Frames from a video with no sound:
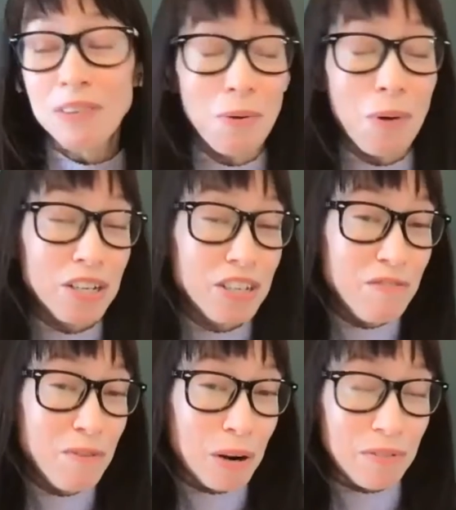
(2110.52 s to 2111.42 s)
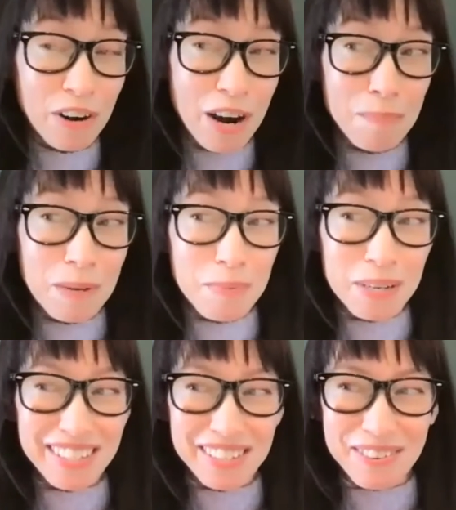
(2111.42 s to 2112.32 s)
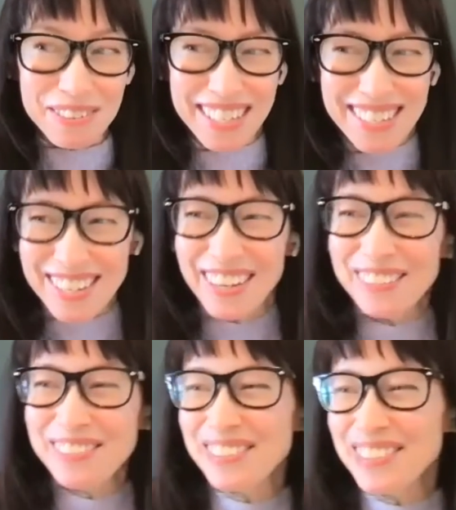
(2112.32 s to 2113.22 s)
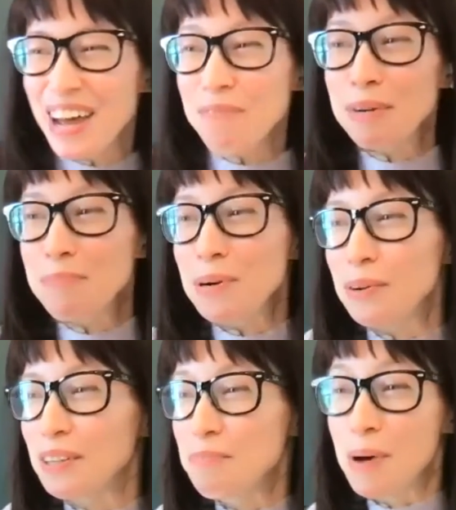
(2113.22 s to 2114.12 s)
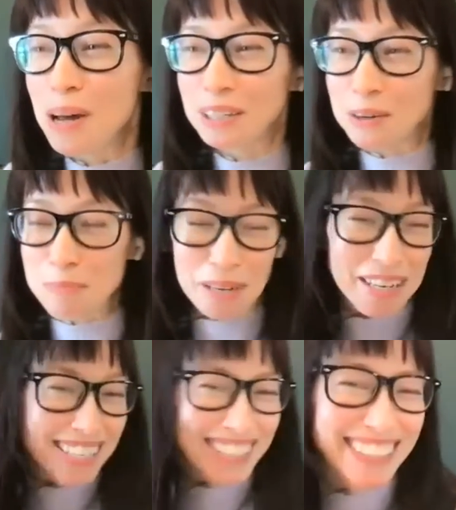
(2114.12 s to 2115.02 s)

a question from one of our MPP students who's, I'm going to put you on the spot a little bit.